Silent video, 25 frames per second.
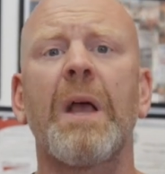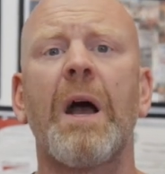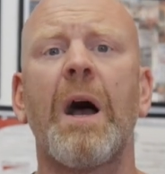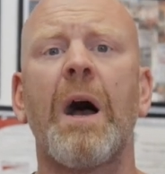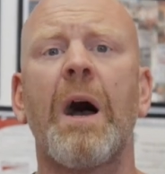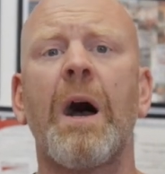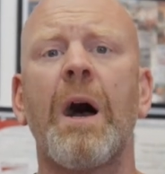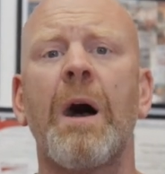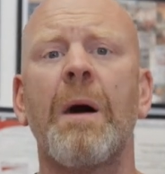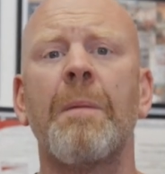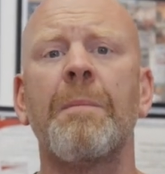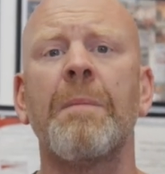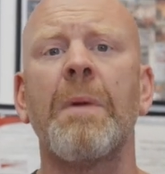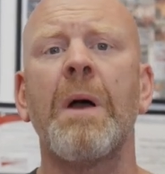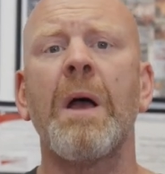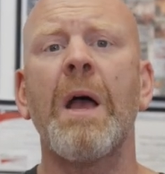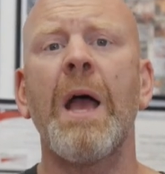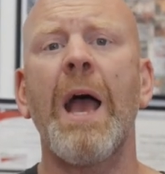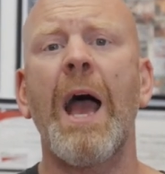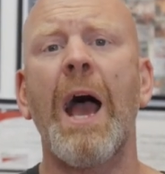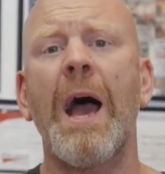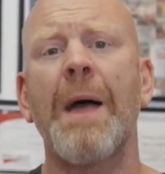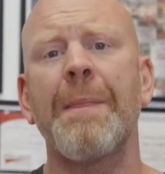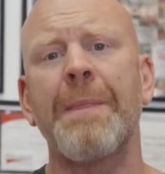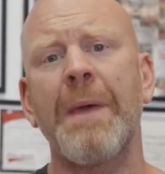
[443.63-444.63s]
And
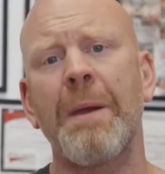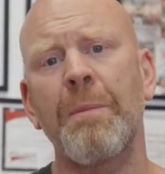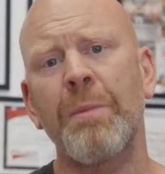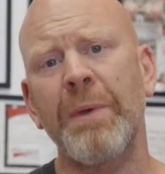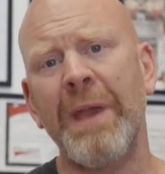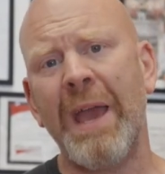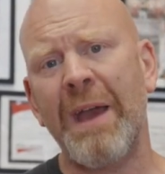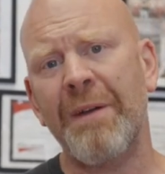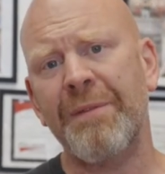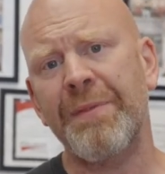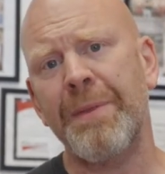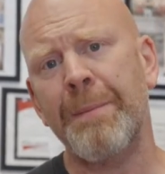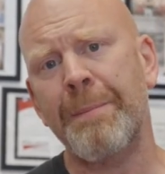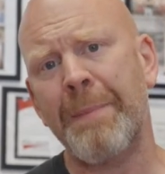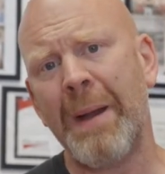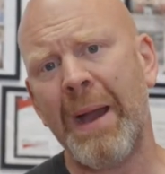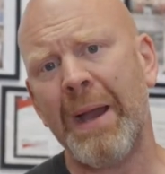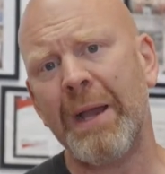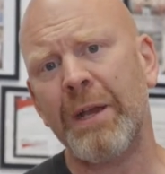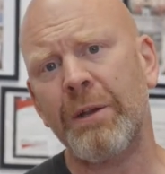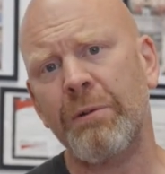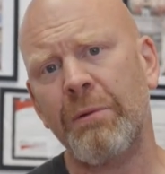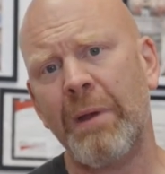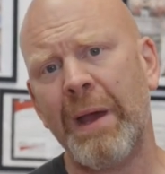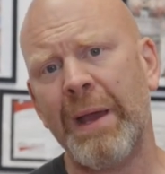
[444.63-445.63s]
then we have the
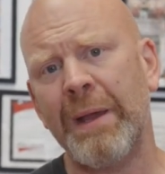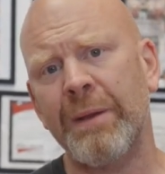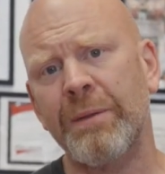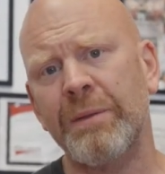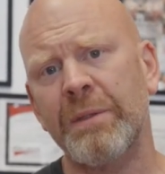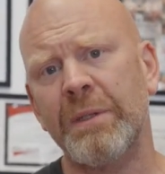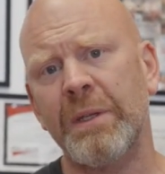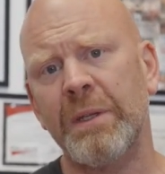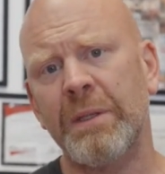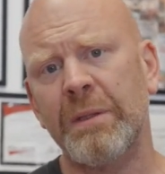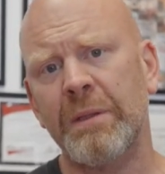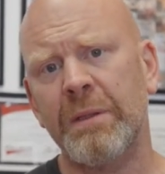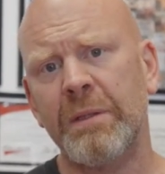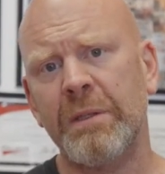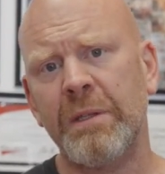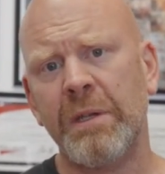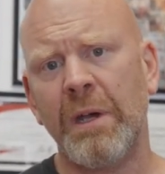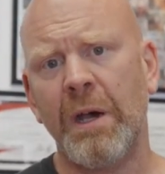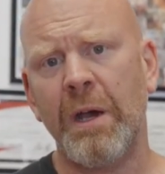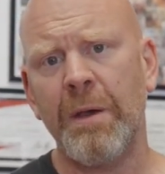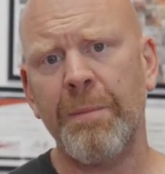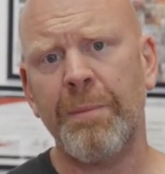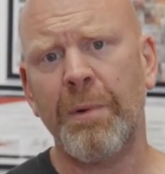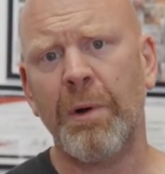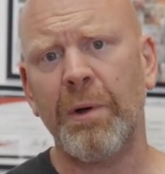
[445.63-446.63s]
background in
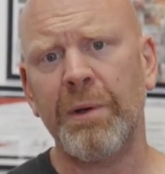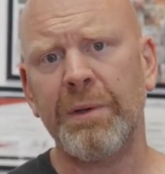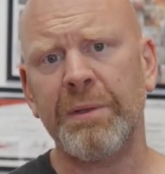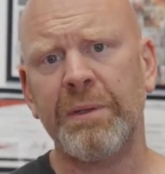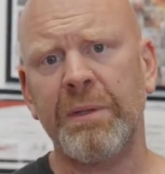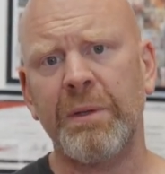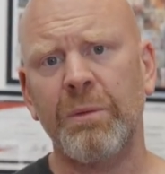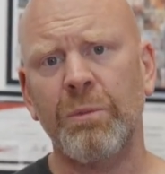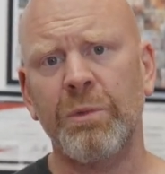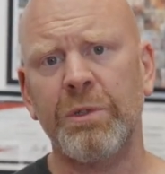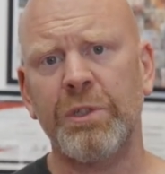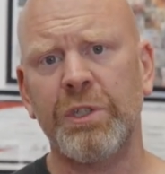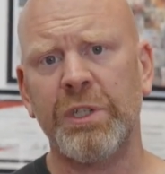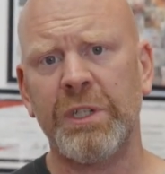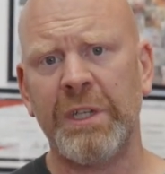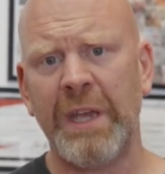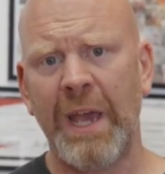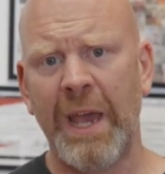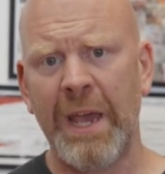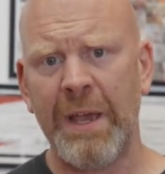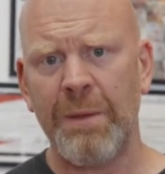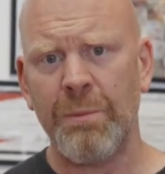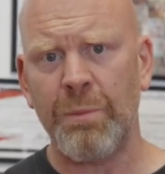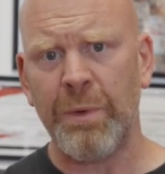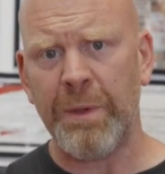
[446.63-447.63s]
Thai boxing, which
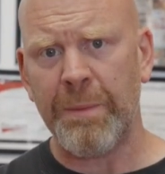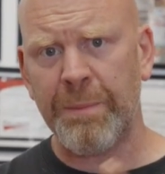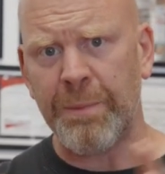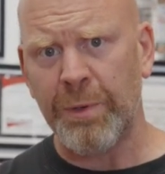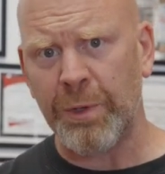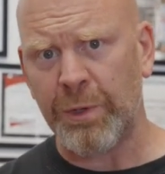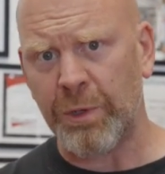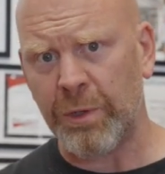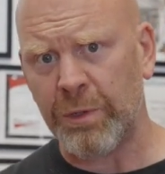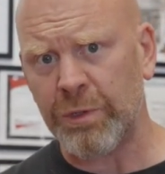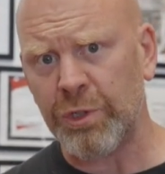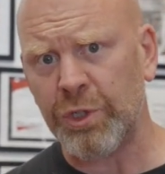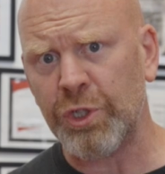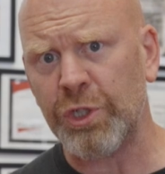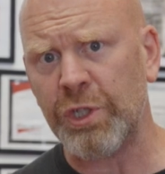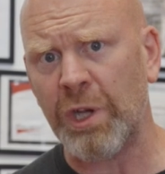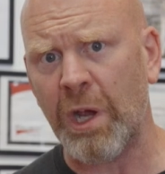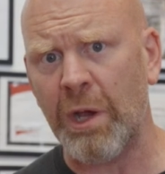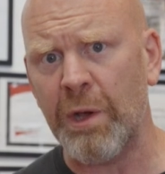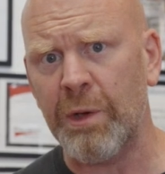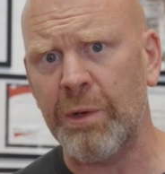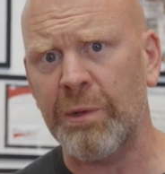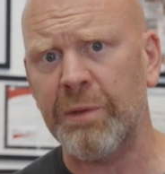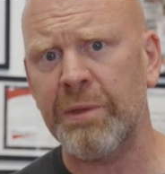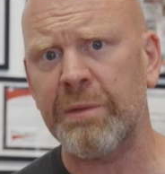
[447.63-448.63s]
again, we put on
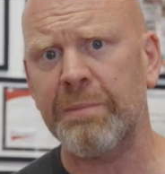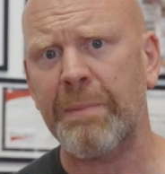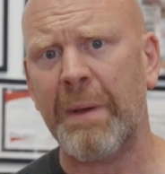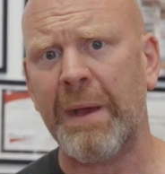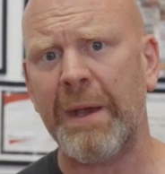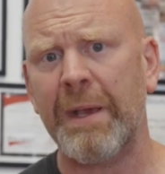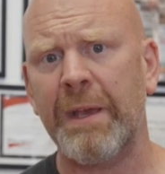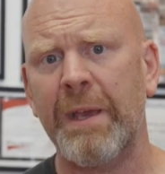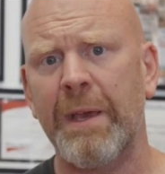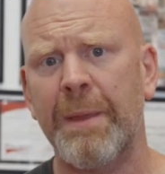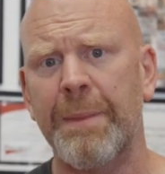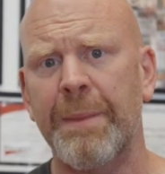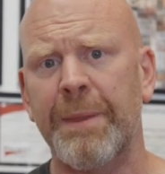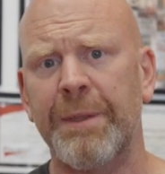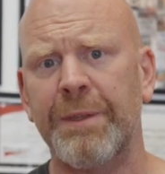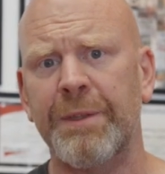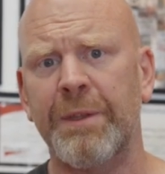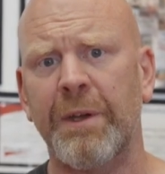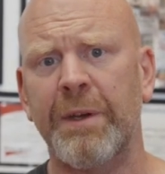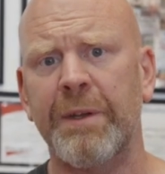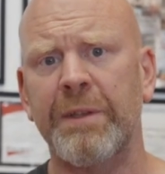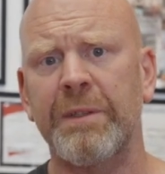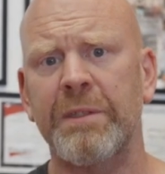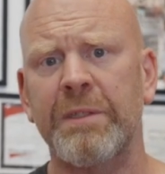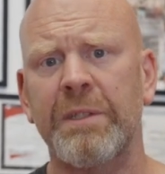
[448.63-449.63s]
shows back in the
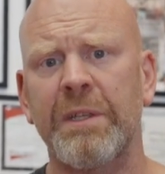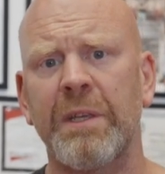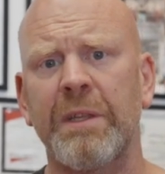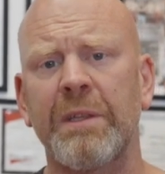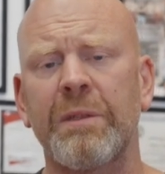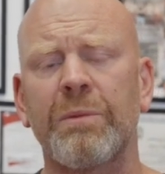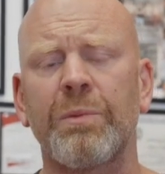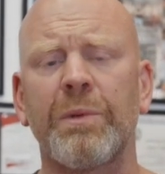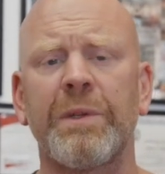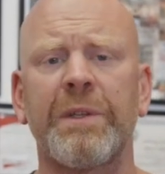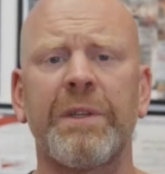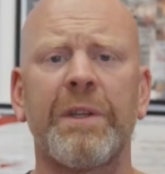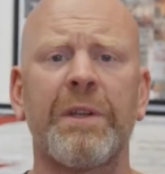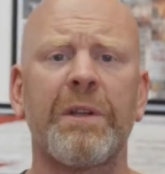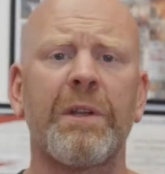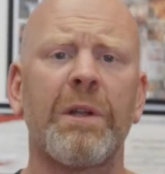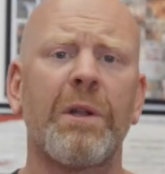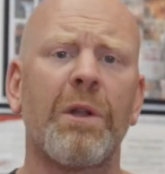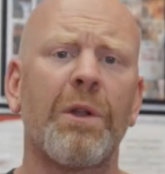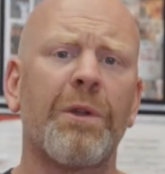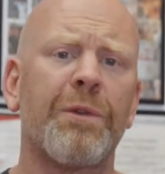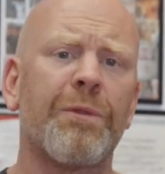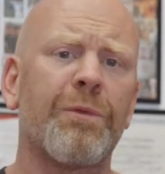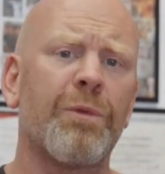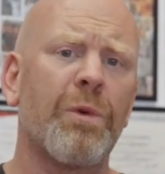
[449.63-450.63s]
90s. We did a
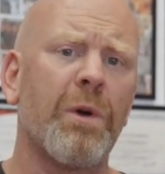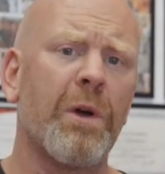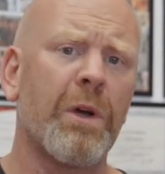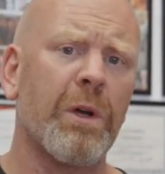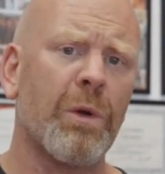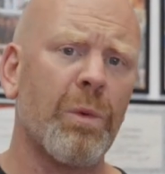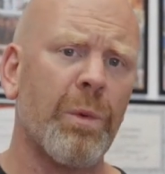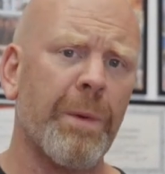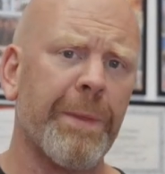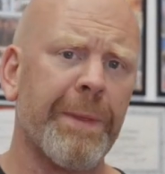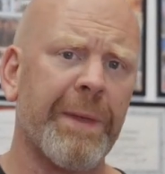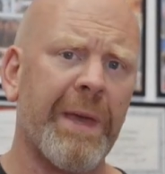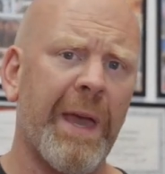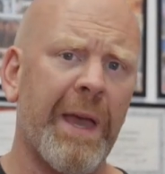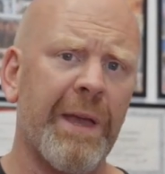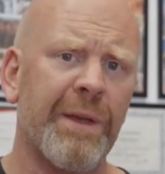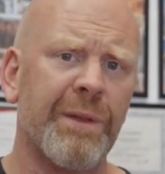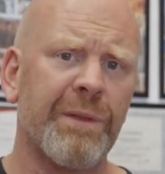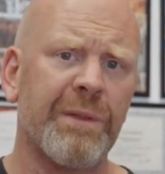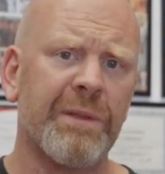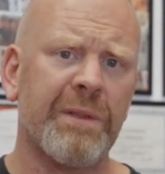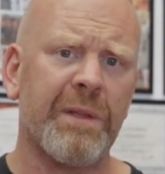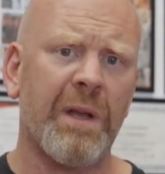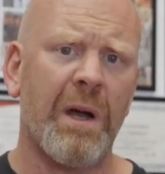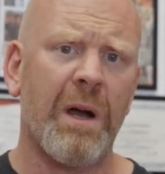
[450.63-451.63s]
lot of work with
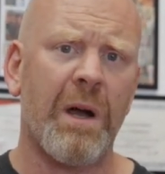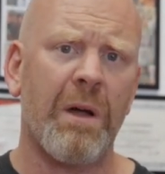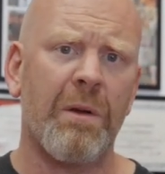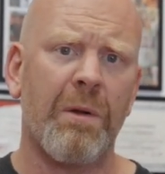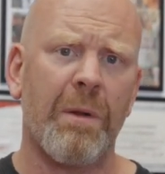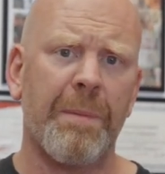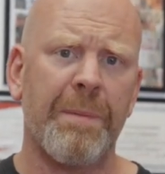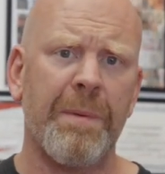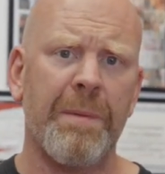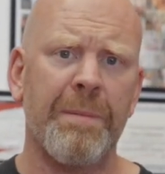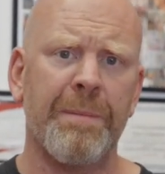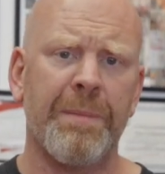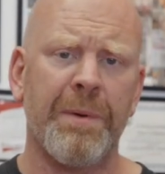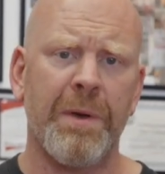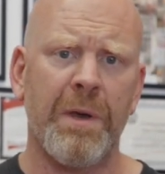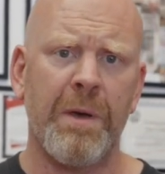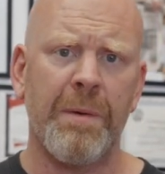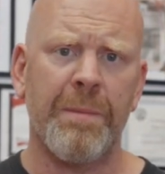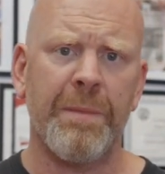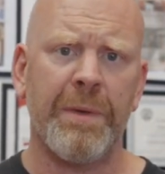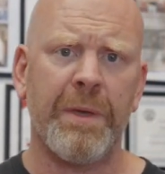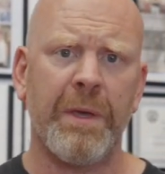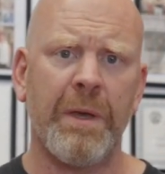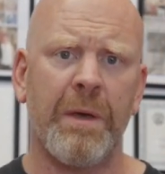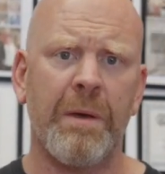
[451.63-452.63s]
K-Star up in
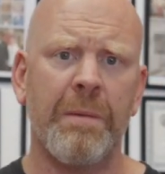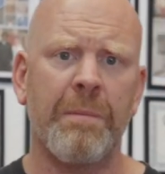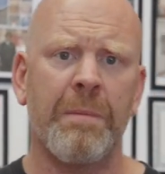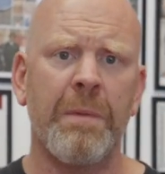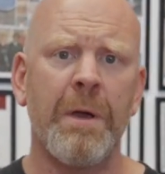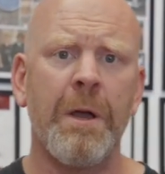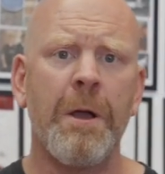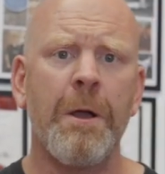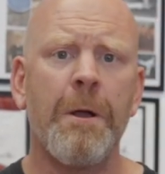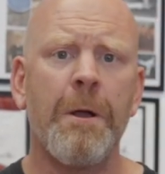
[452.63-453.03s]
Birmingham,